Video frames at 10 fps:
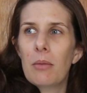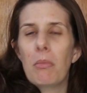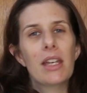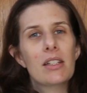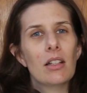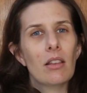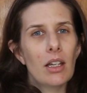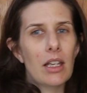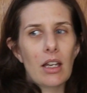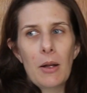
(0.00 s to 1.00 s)
makes it
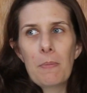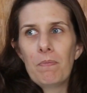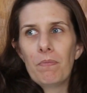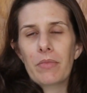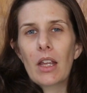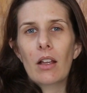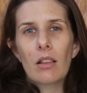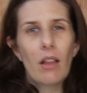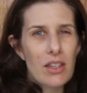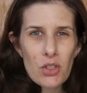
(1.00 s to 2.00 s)

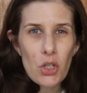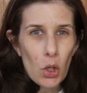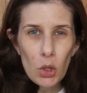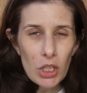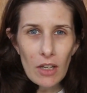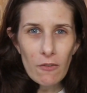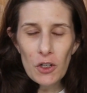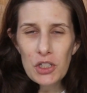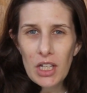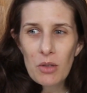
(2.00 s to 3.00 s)
less dull looking
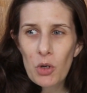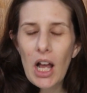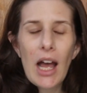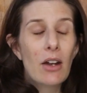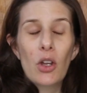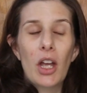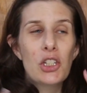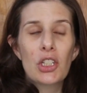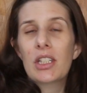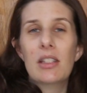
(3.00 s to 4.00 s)
first thing in the morning. I don't know.
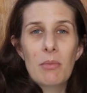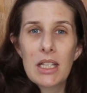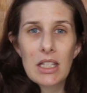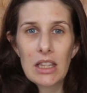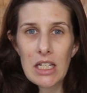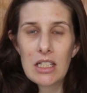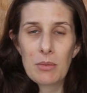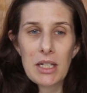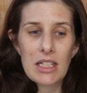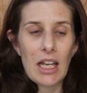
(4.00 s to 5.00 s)
It just does amazing things
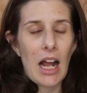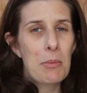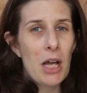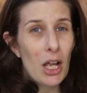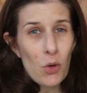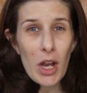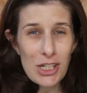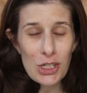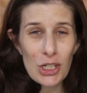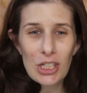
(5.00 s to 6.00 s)
to my skin. I'm not
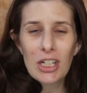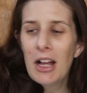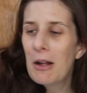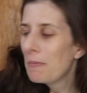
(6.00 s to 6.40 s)
quite sure